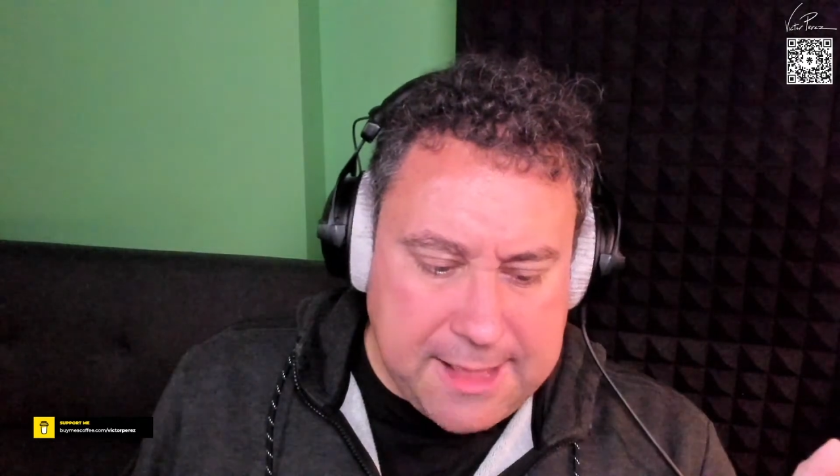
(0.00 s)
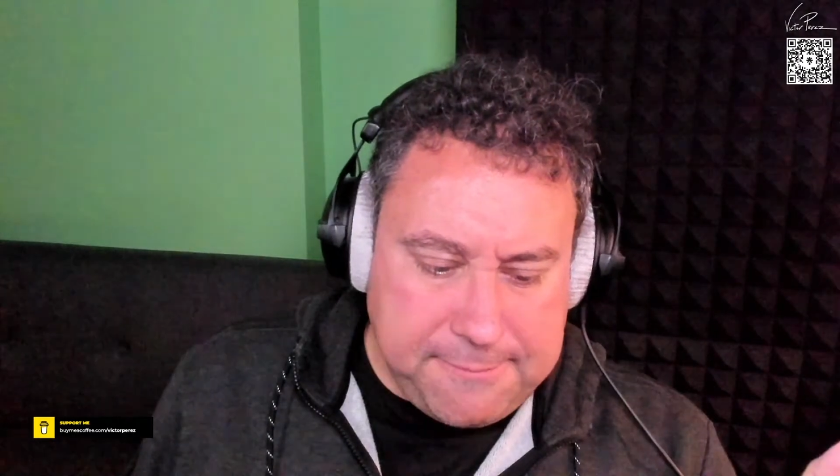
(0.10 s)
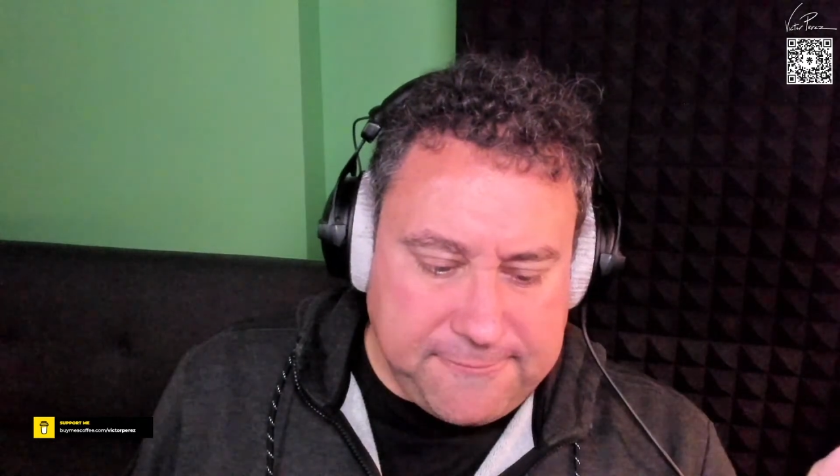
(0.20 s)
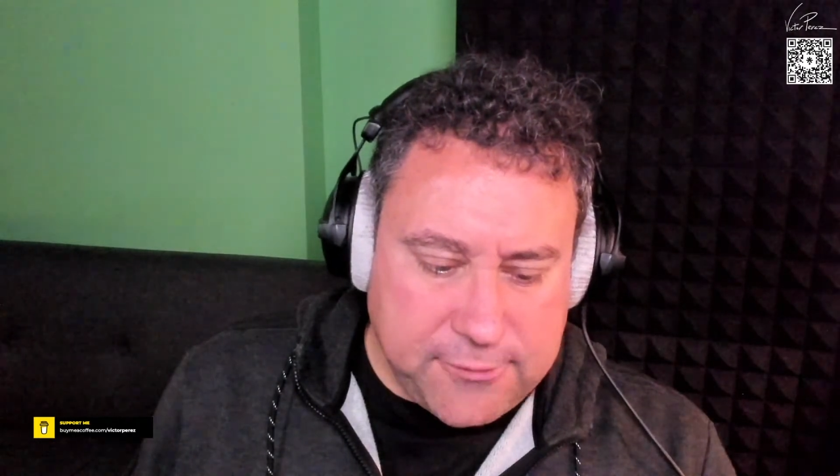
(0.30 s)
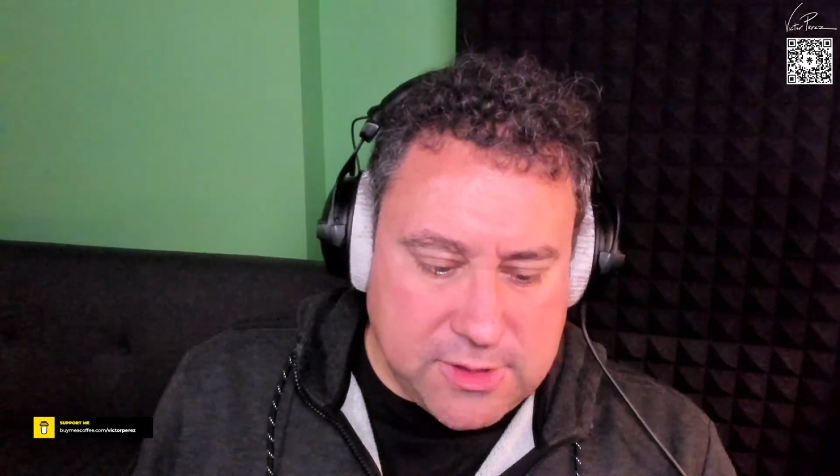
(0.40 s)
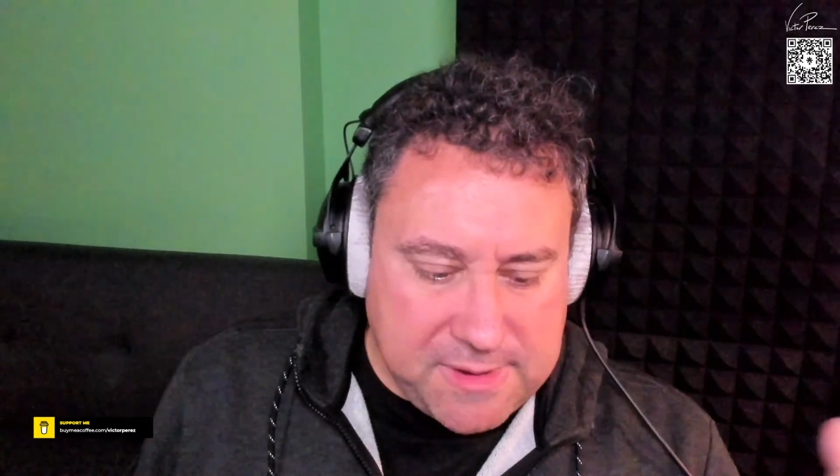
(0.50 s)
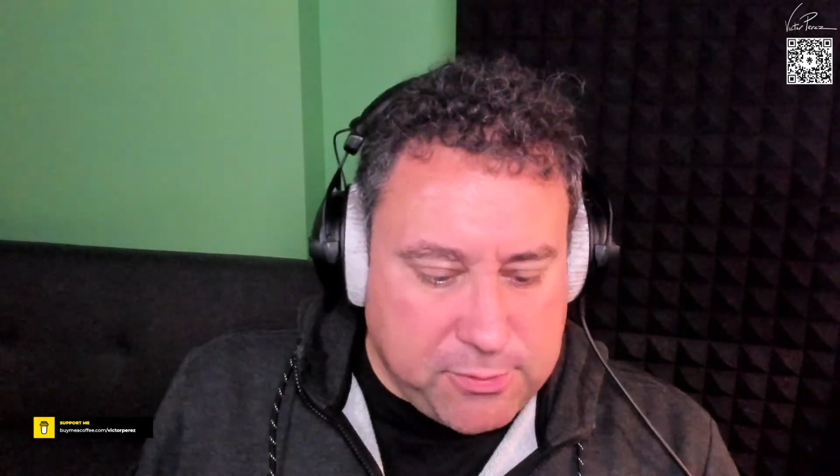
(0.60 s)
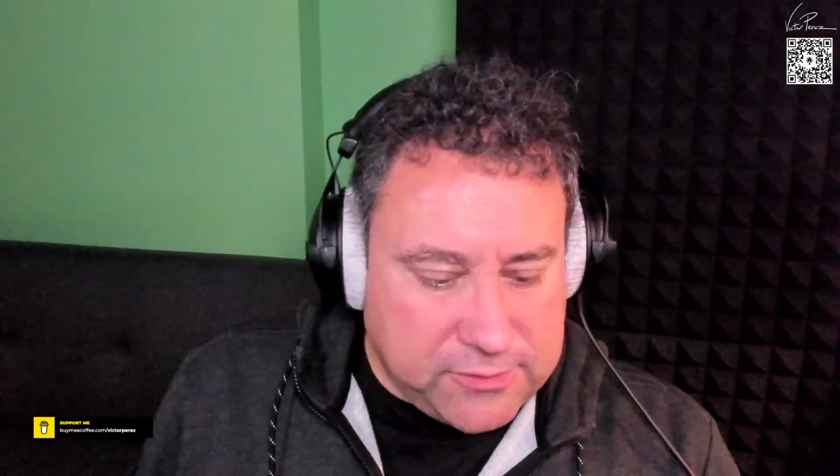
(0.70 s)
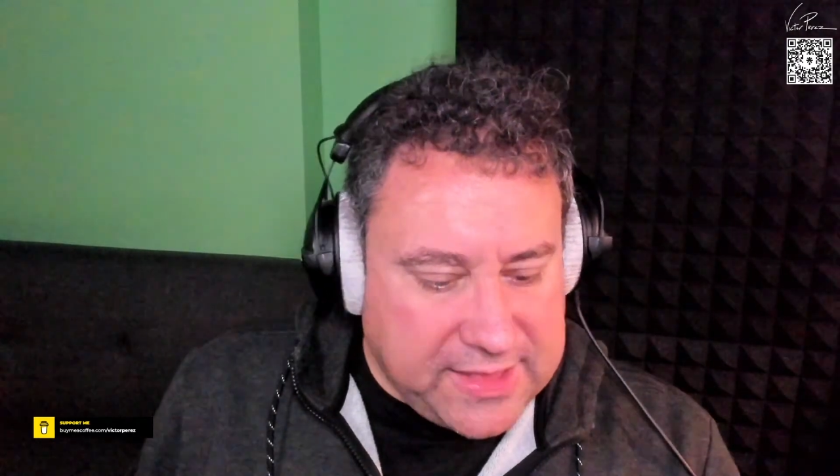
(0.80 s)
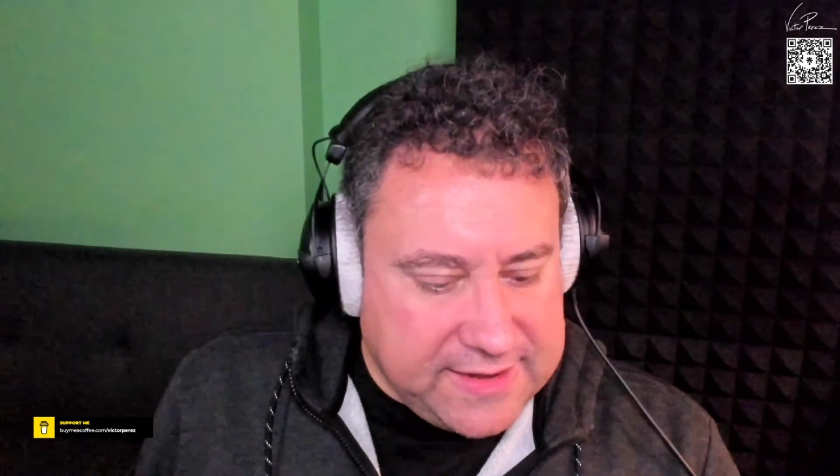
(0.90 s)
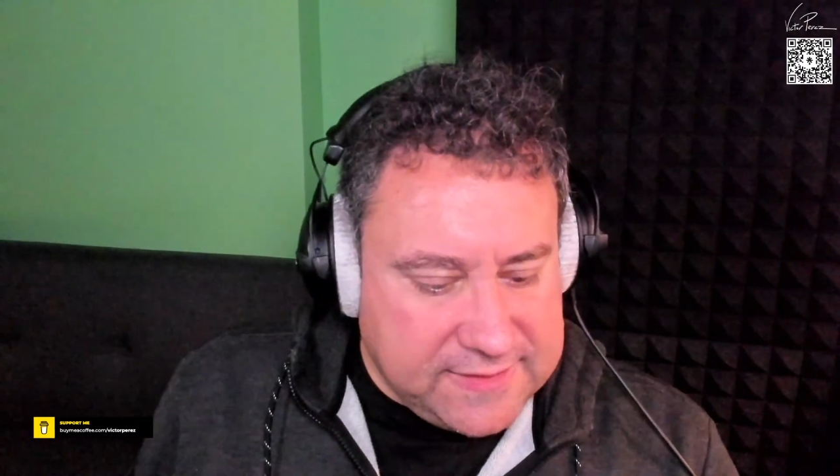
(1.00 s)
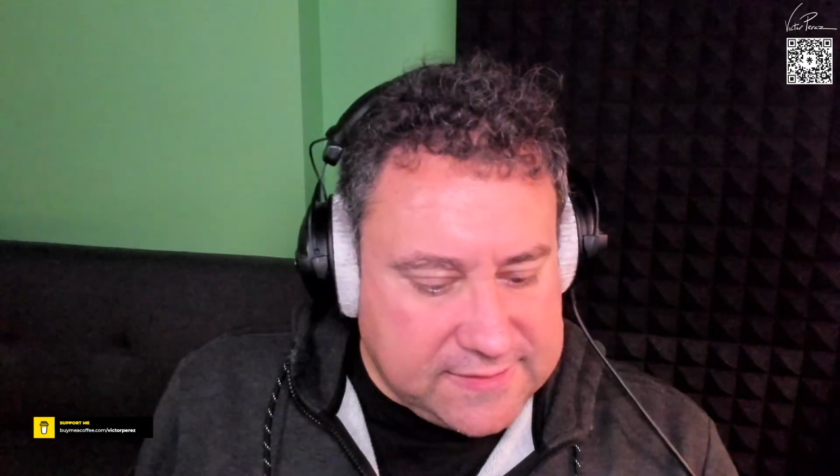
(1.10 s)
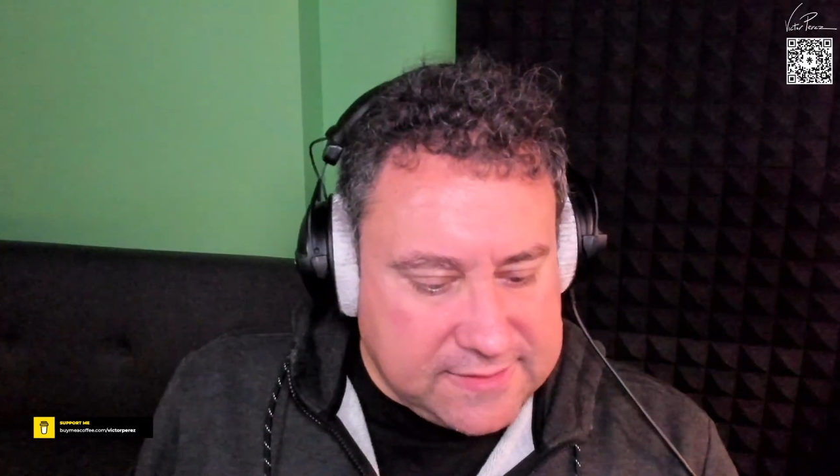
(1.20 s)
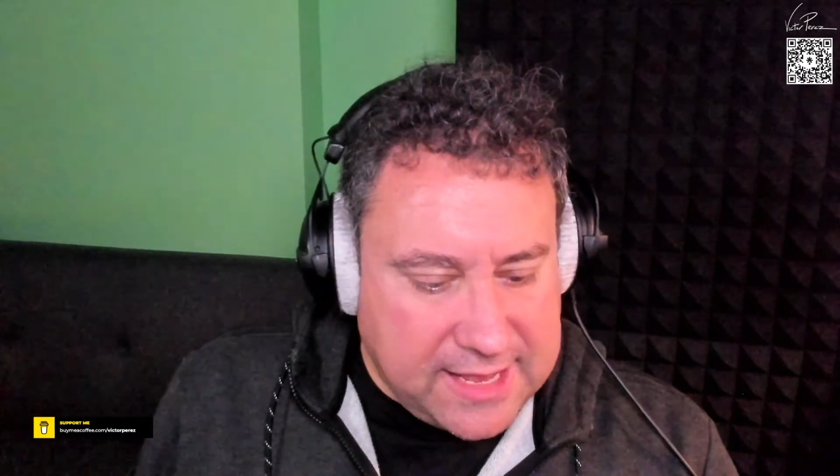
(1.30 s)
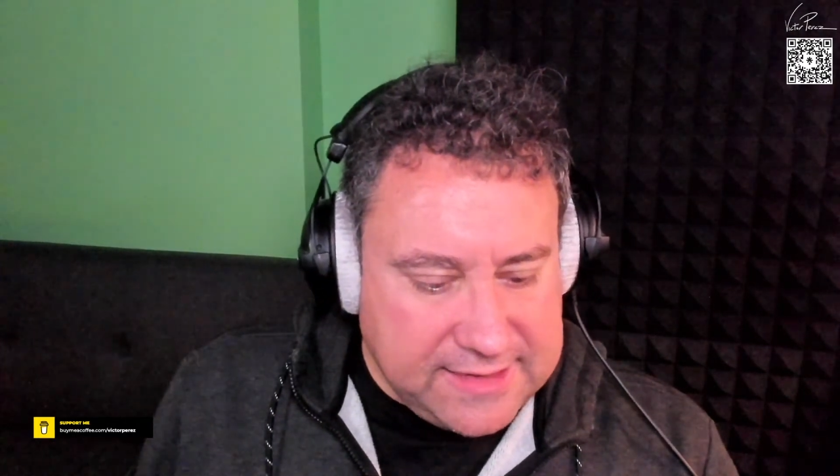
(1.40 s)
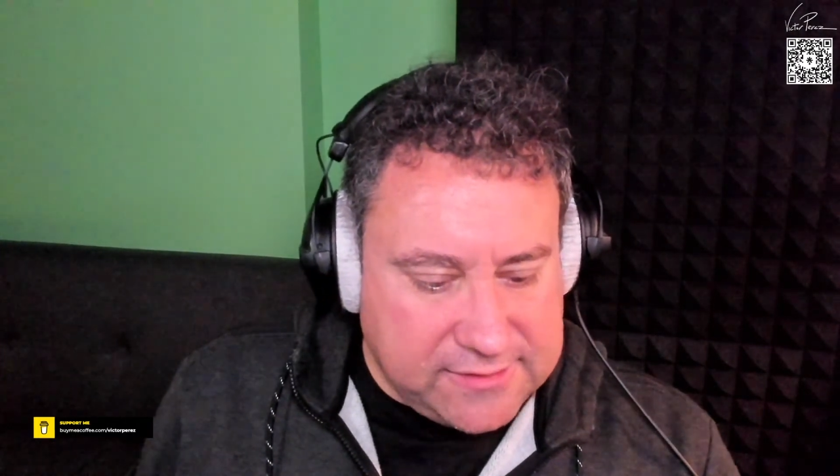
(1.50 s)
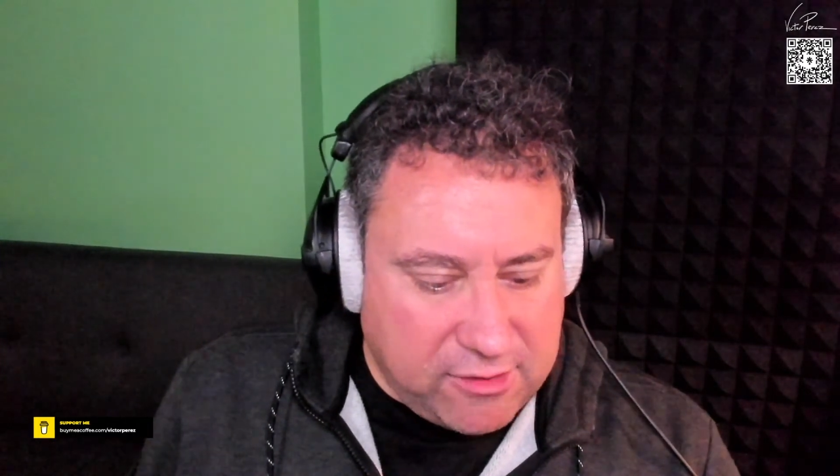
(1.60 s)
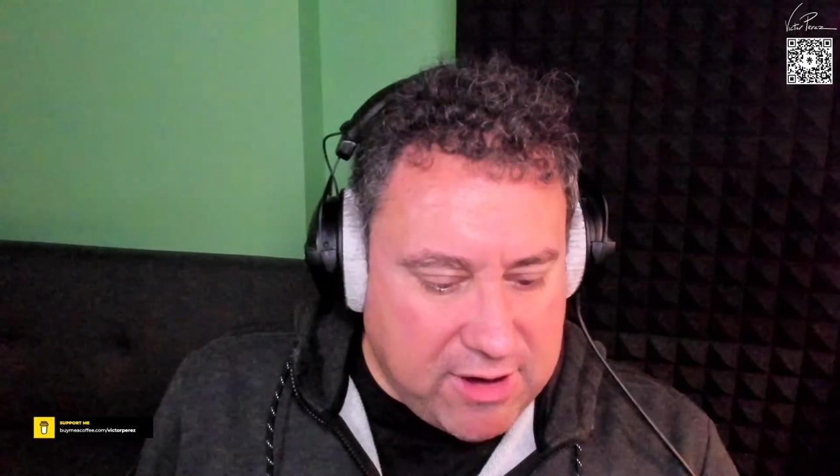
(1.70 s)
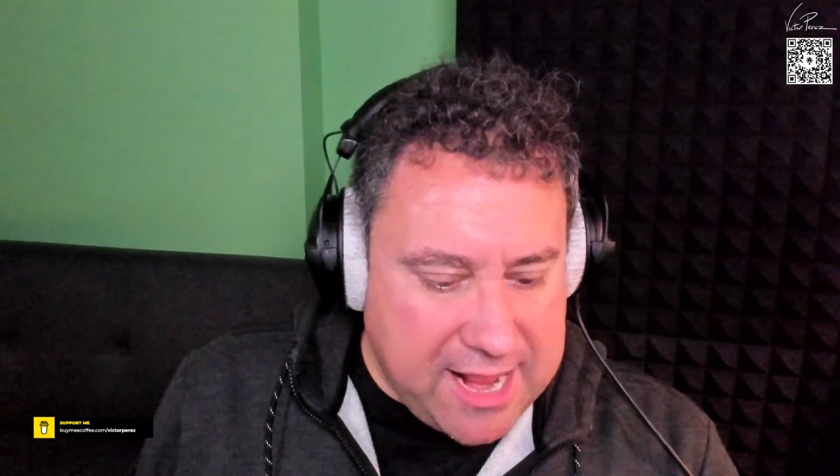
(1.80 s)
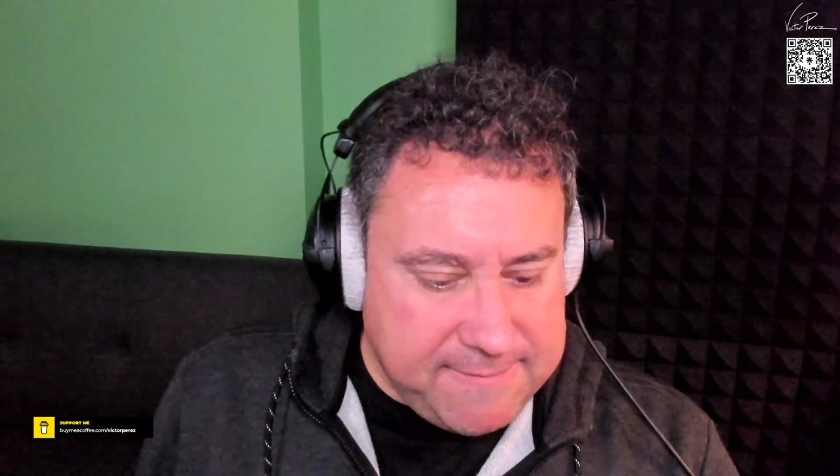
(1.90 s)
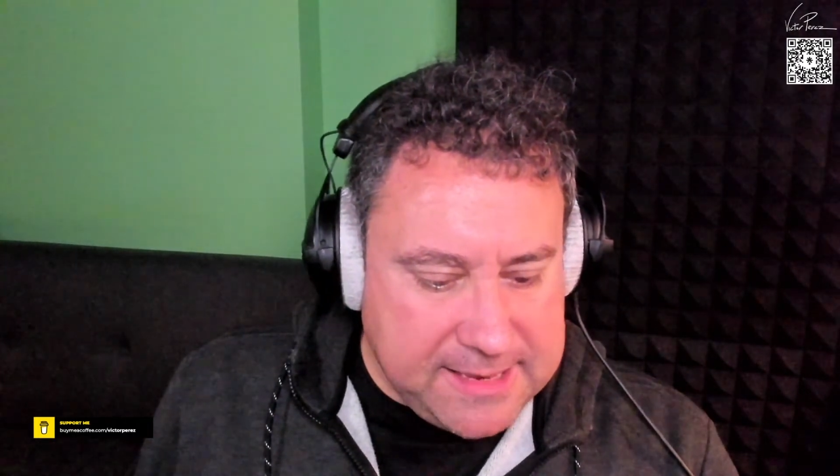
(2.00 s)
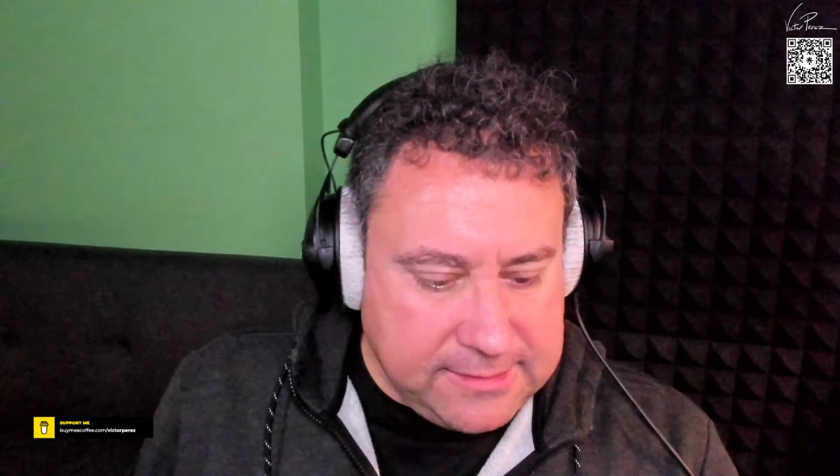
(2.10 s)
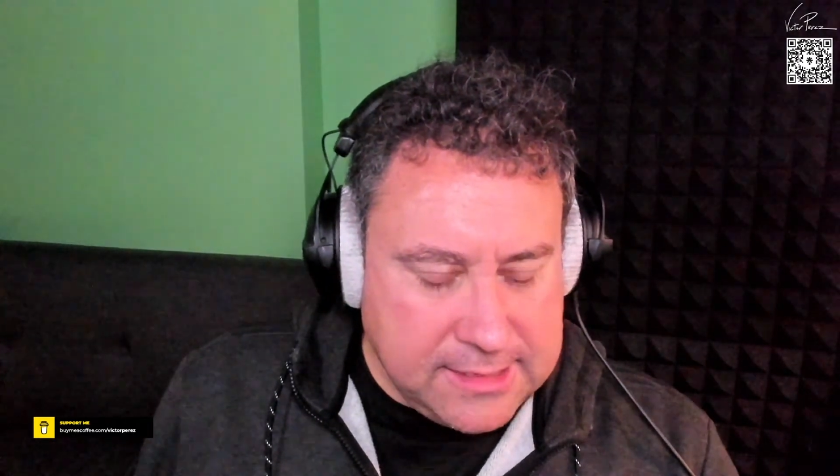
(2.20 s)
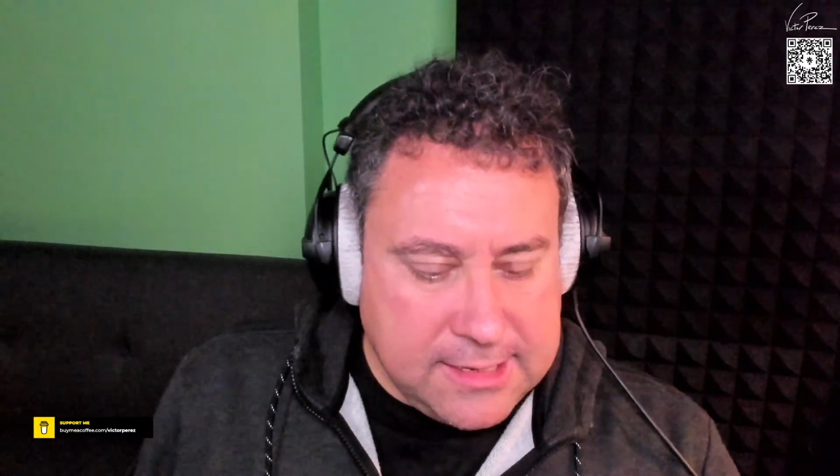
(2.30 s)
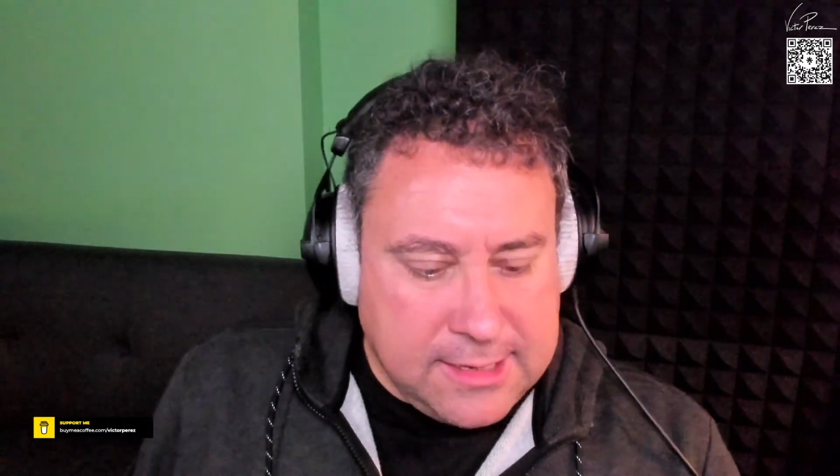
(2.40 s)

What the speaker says: For the people that is arriving,